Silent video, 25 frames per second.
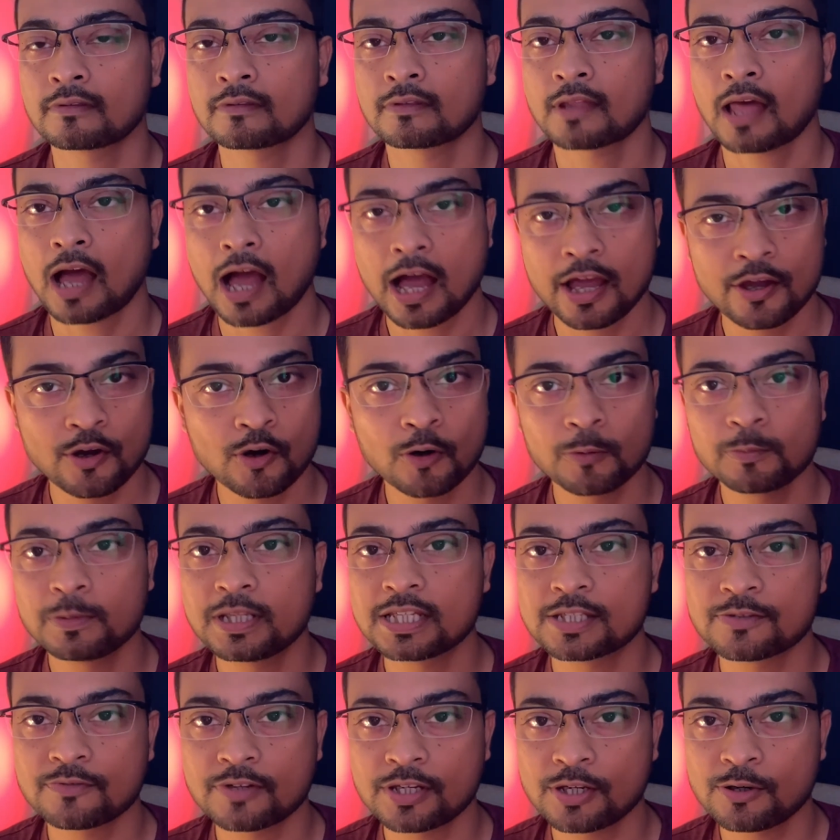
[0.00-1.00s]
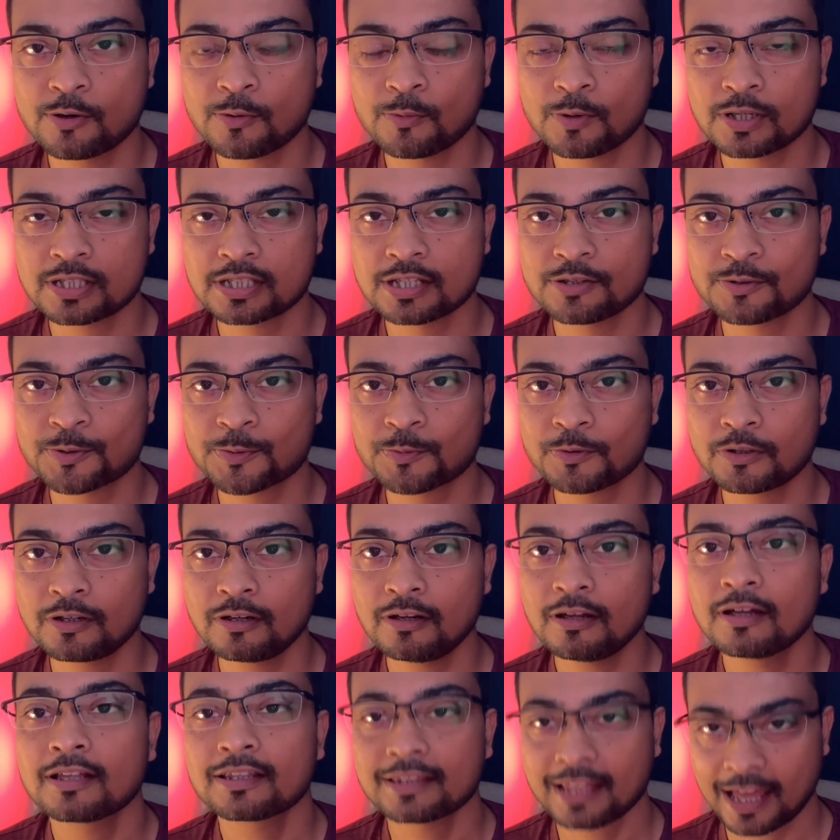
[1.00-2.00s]
I hope this video was useful.
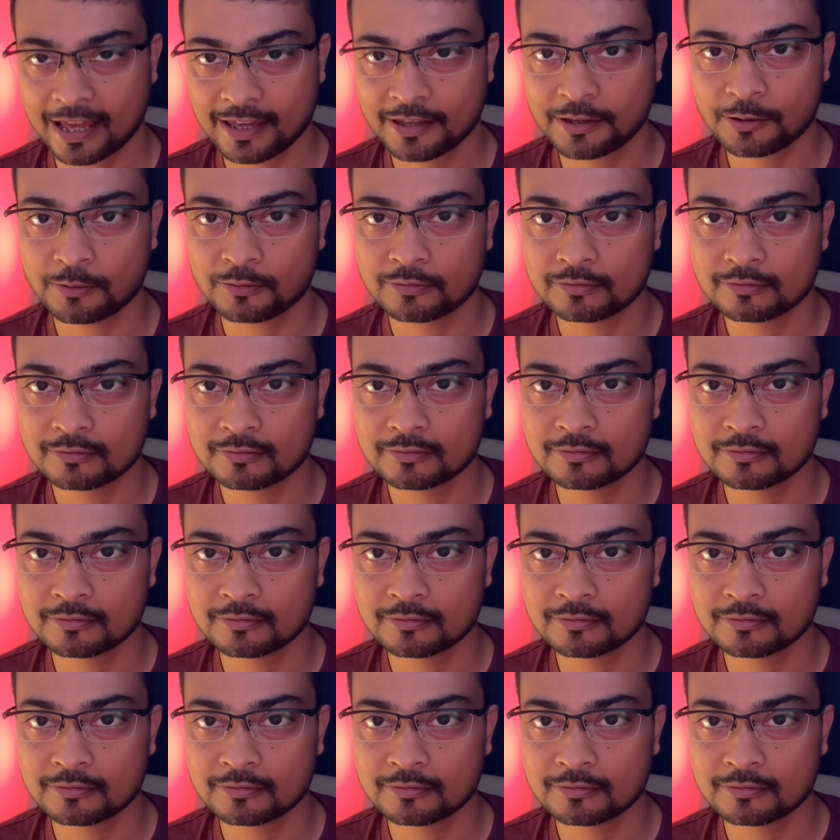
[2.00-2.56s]
Thank you.